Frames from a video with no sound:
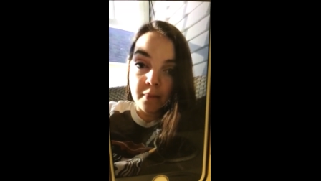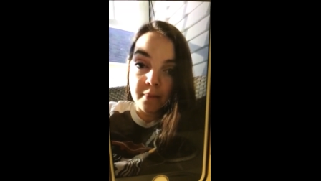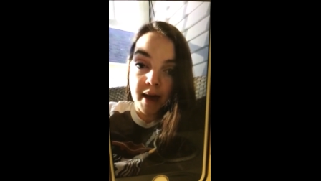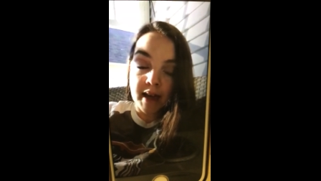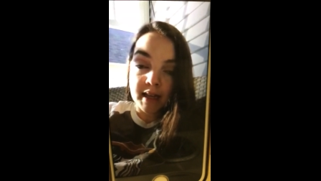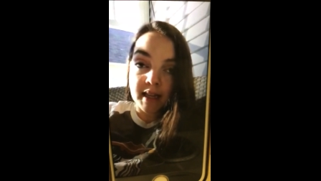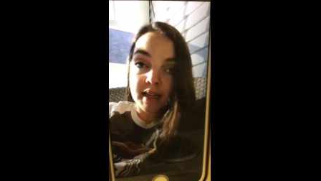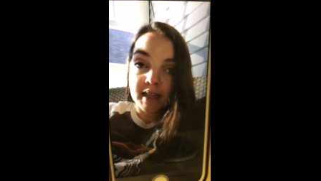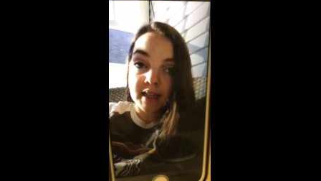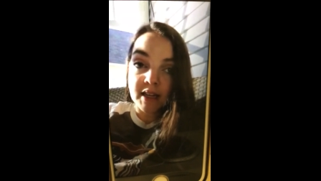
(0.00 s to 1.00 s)
back
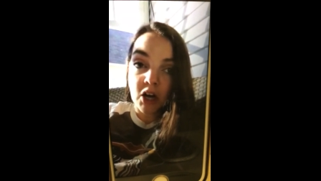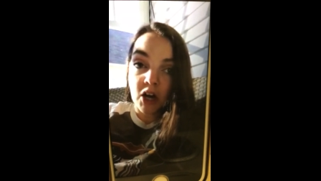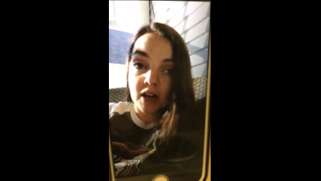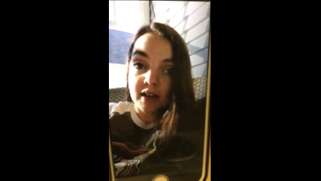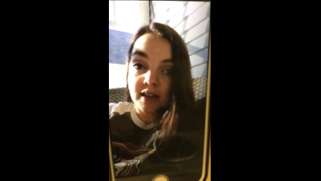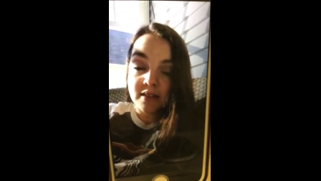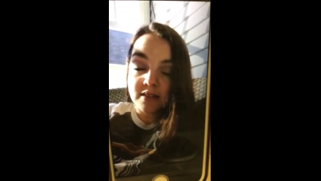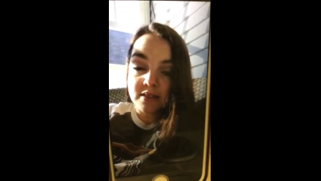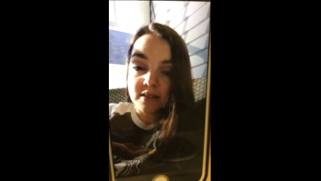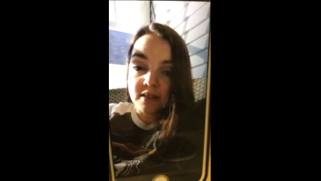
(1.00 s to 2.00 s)
in
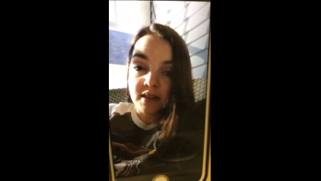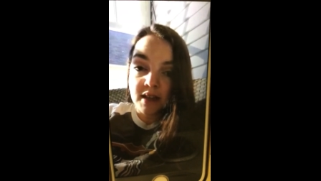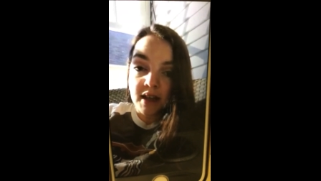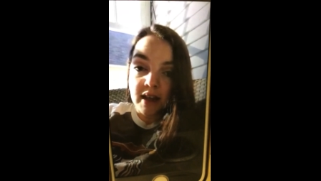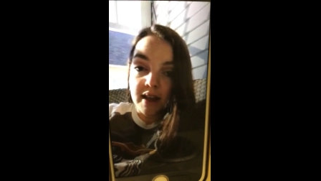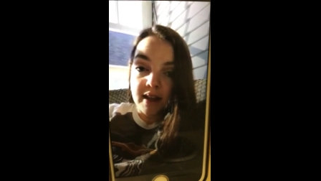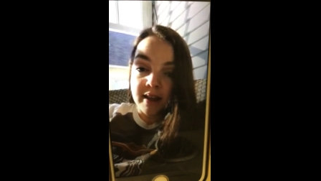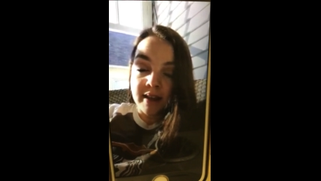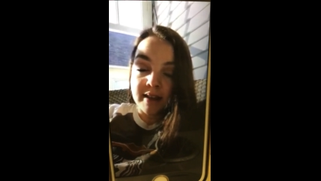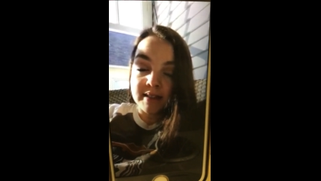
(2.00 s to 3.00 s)
August.
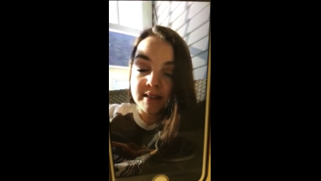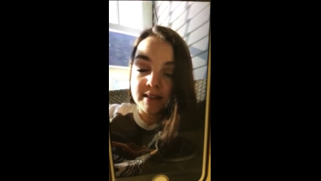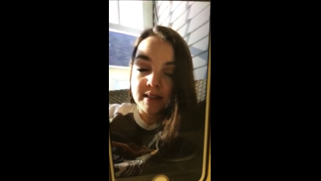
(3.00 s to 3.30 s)
And